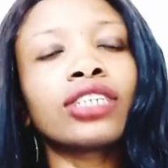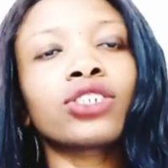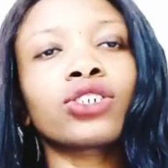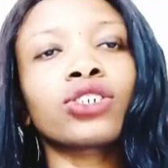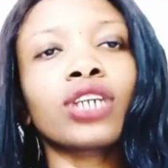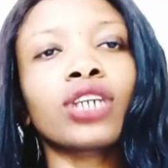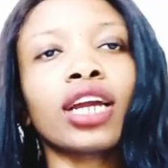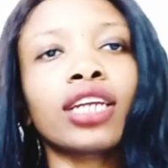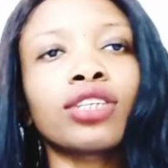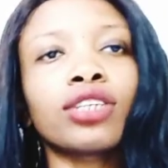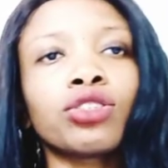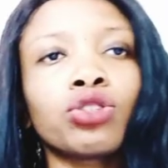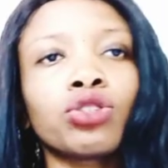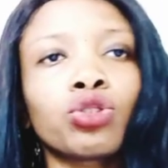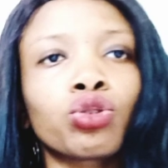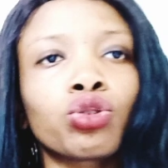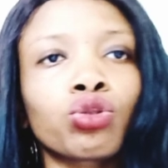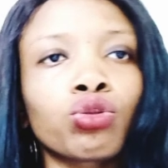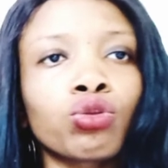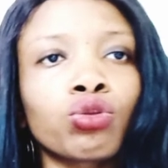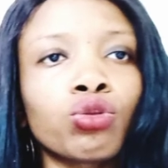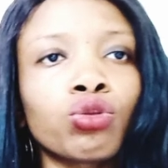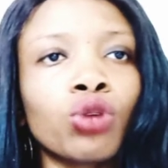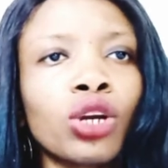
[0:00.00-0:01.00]

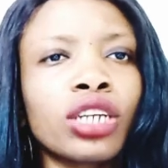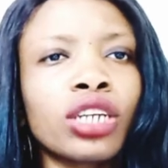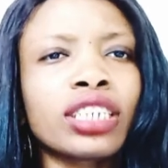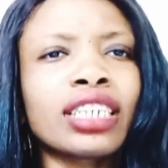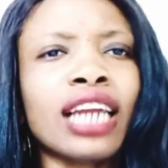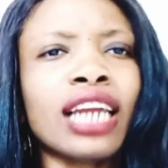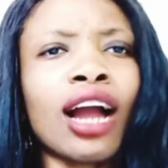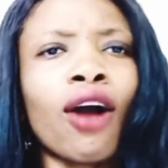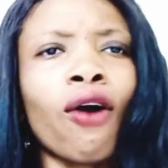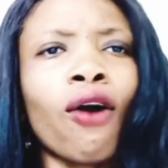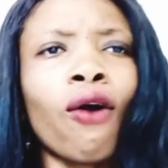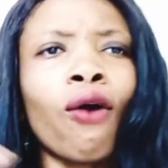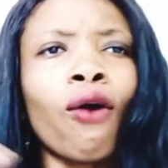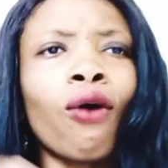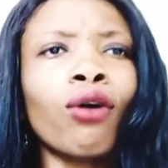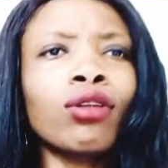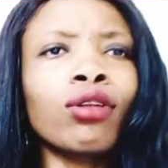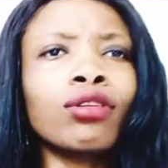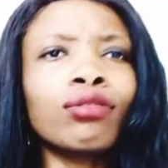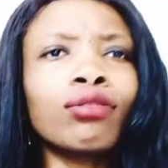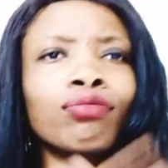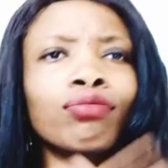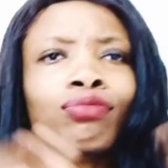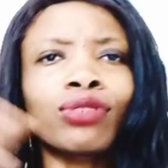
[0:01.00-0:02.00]
they are
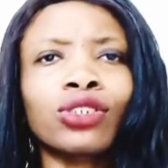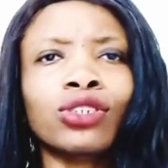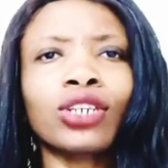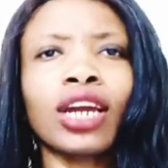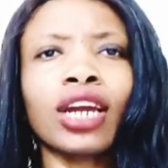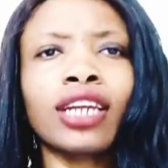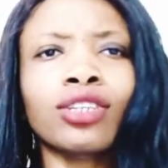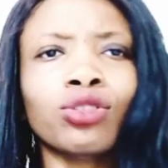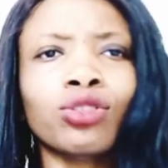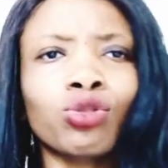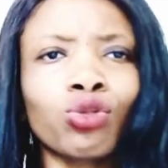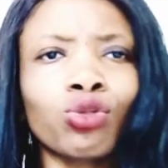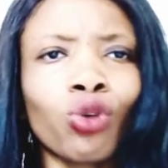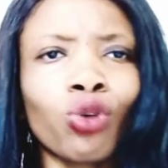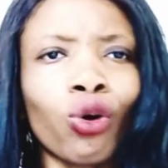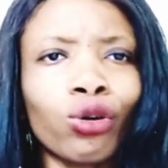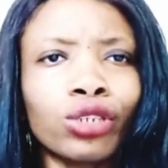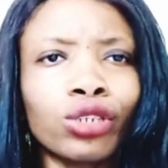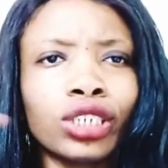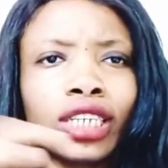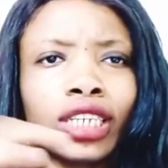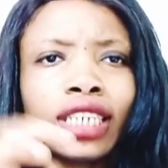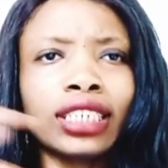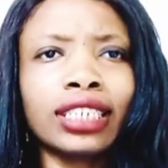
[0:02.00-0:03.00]
all trying to
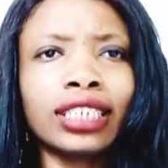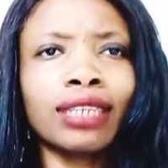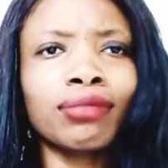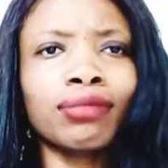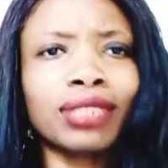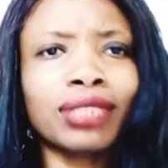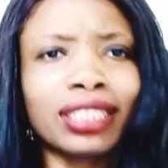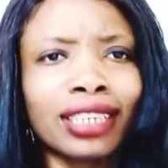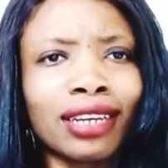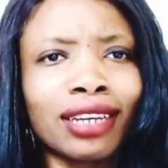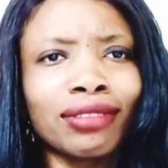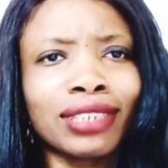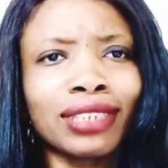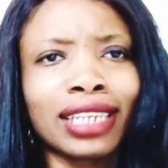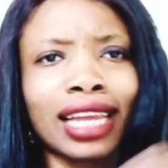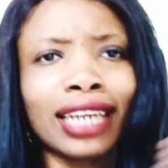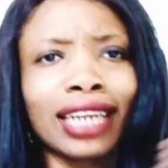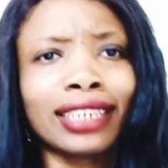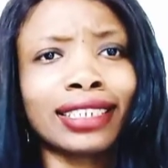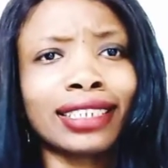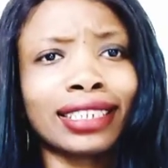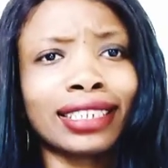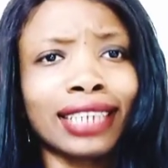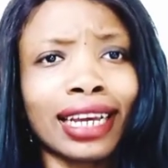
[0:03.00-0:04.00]
congest themselves
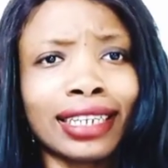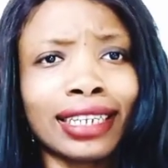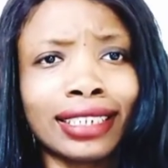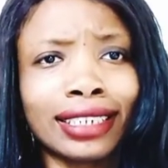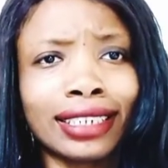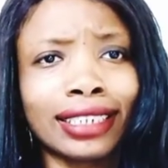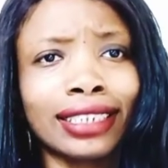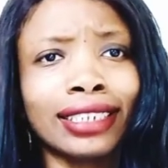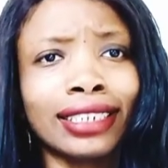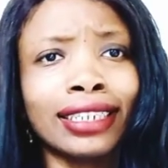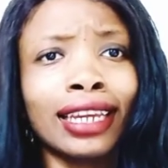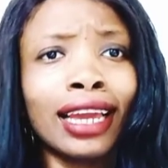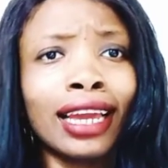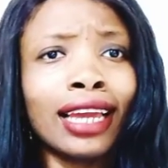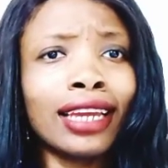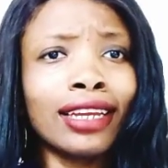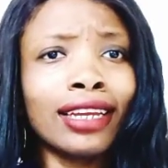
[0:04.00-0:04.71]
like sardine